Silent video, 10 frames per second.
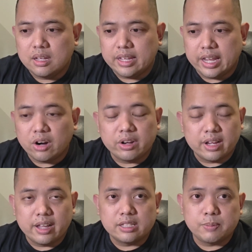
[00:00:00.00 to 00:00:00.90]

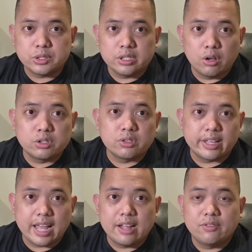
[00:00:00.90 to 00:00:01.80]
area, especially also
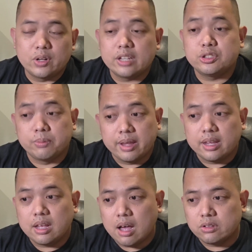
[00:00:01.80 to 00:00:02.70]
like
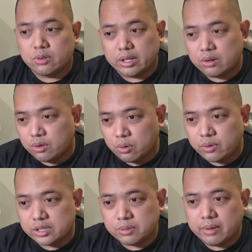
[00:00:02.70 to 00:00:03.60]
resume, how to write your own
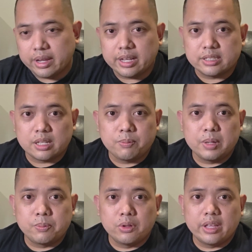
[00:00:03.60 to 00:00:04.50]
resume, because some
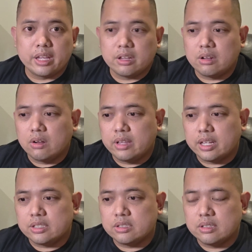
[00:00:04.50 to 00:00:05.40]
people like
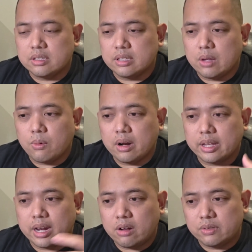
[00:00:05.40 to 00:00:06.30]
like they want to
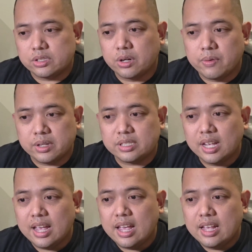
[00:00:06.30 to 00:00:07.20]
get out of the service.
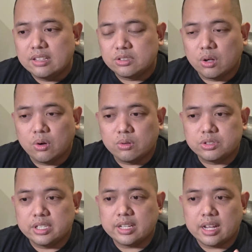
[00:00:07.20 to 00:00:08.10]
So
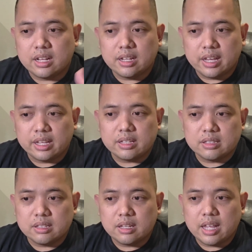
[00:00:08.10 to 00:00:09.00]
she kind of like
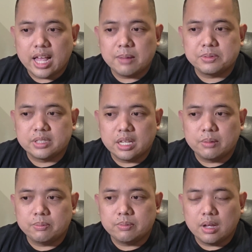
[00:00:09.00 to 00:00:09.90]
helps them